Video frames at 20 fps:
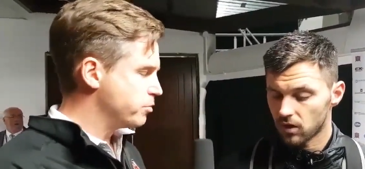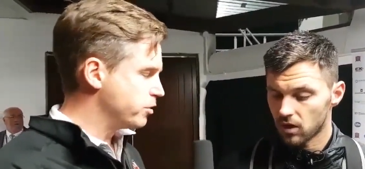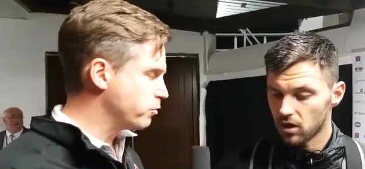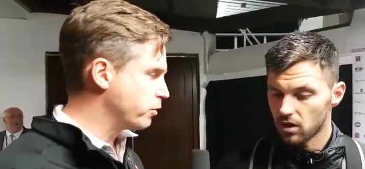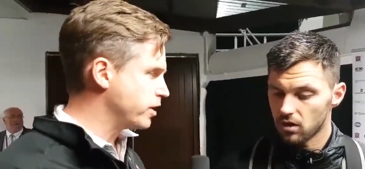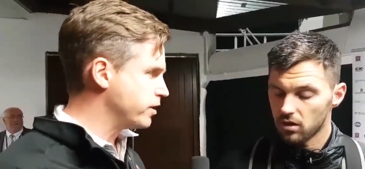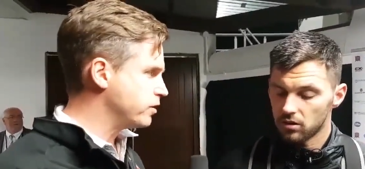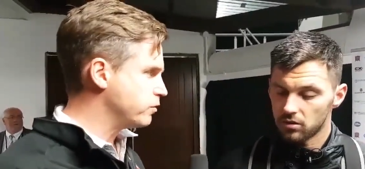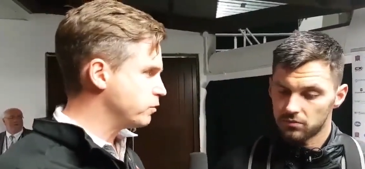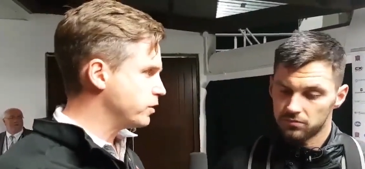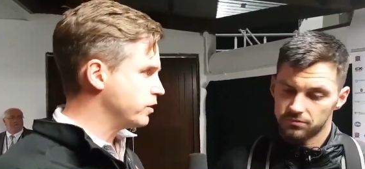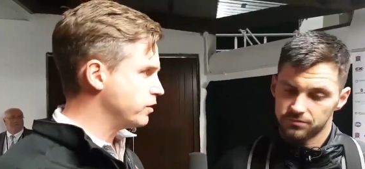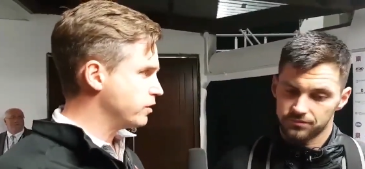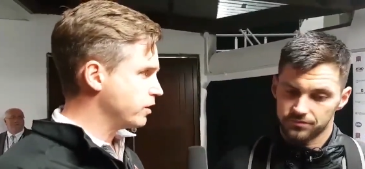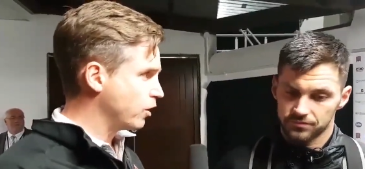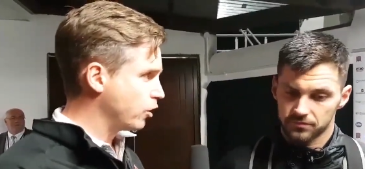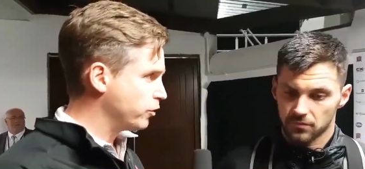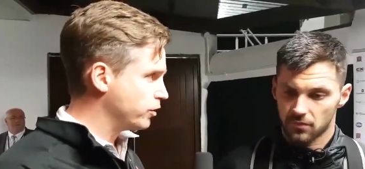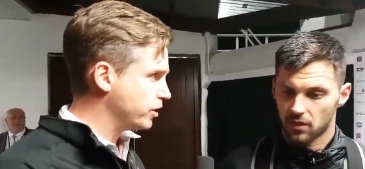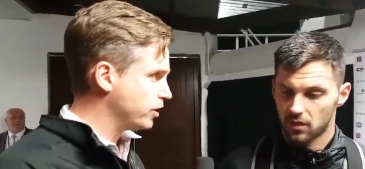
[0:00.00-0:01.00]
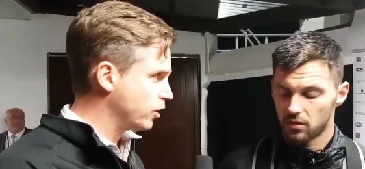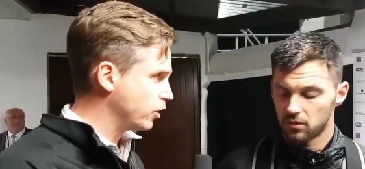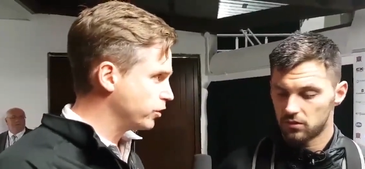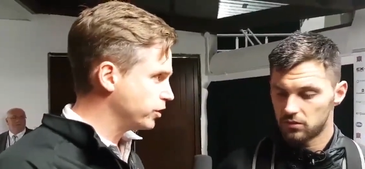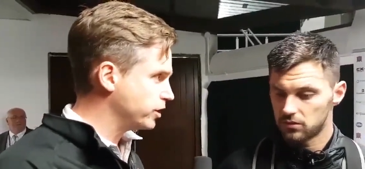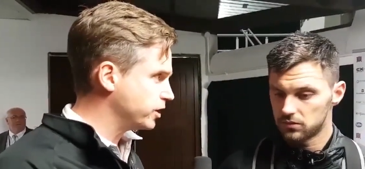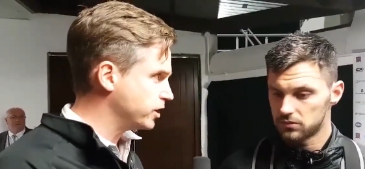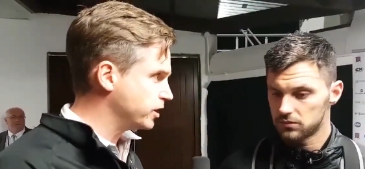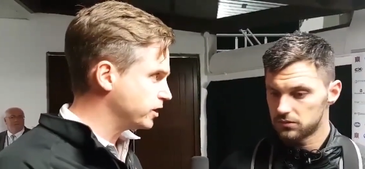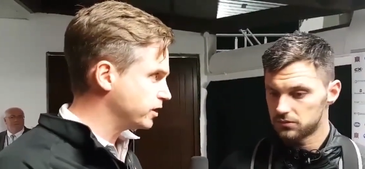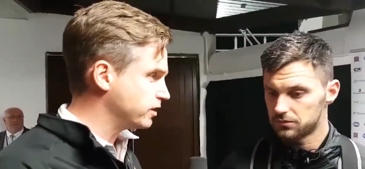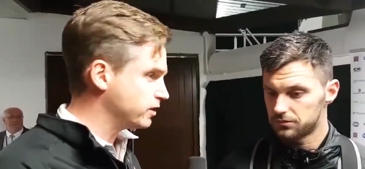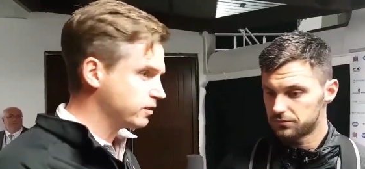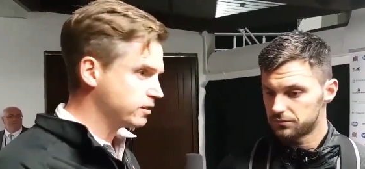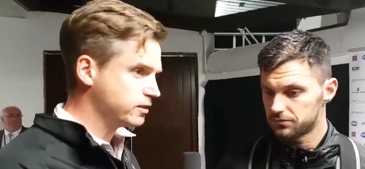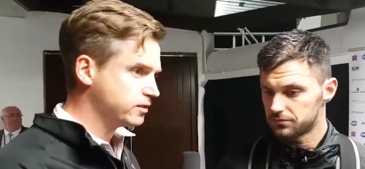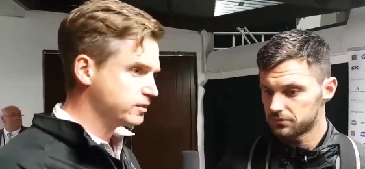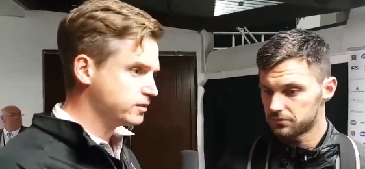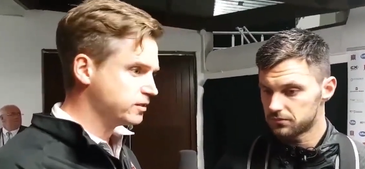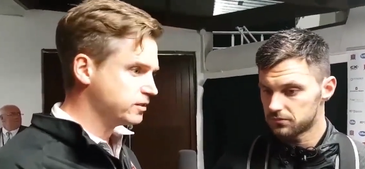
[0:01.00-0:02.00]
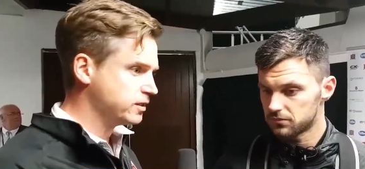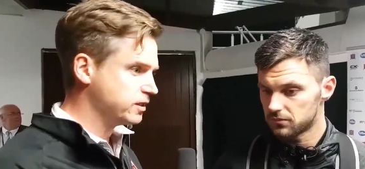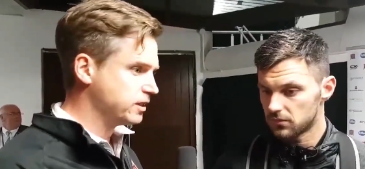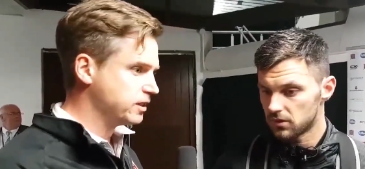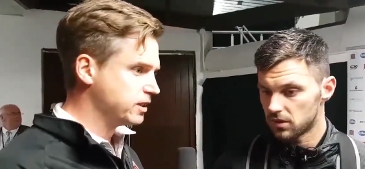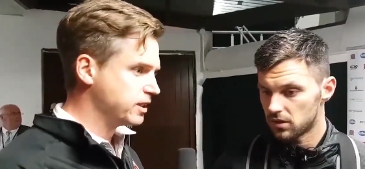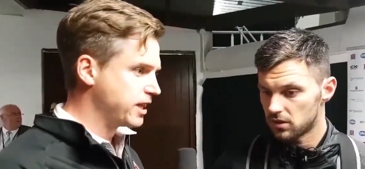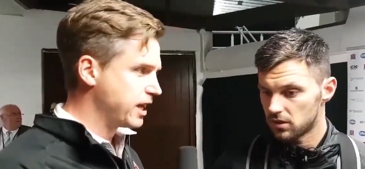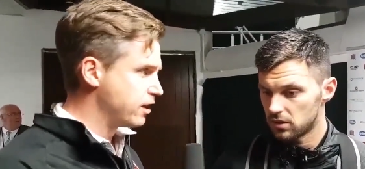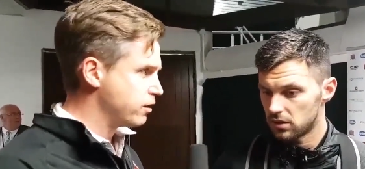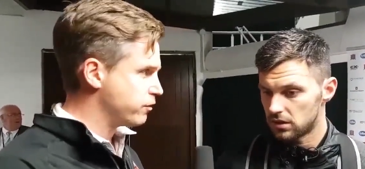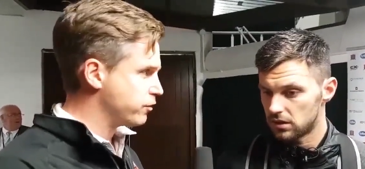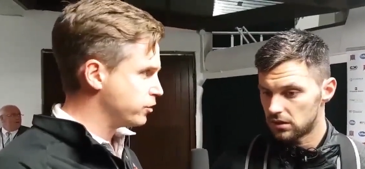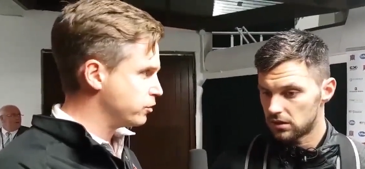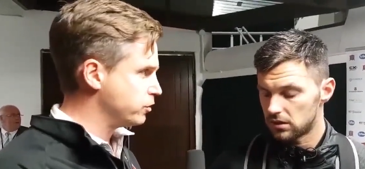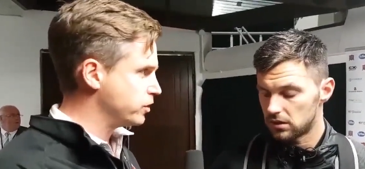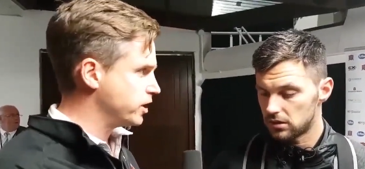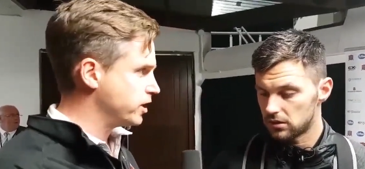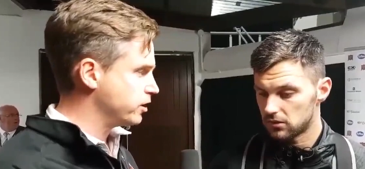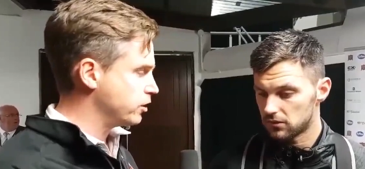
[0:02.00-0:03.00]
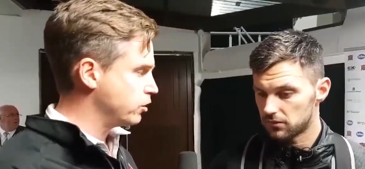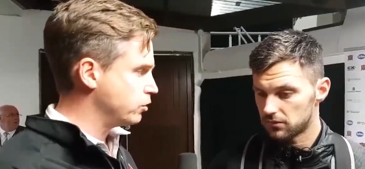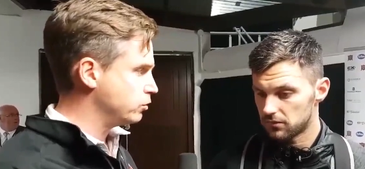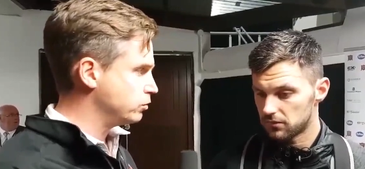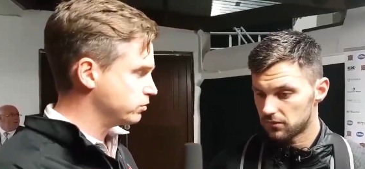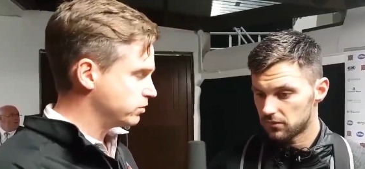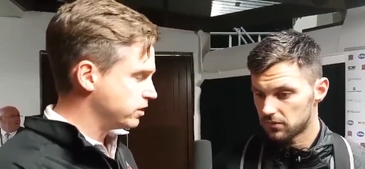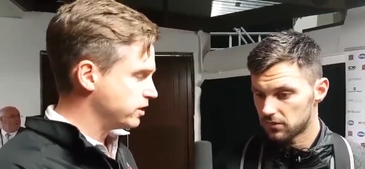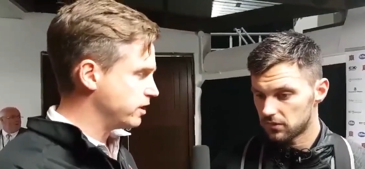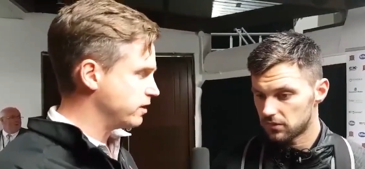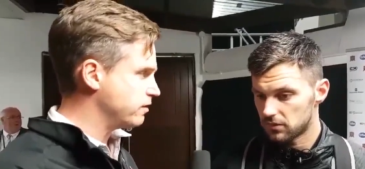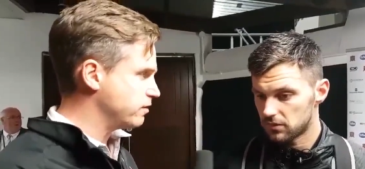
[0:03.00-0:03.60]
Speaker 1: But when we were on the, on the getting through on their goal,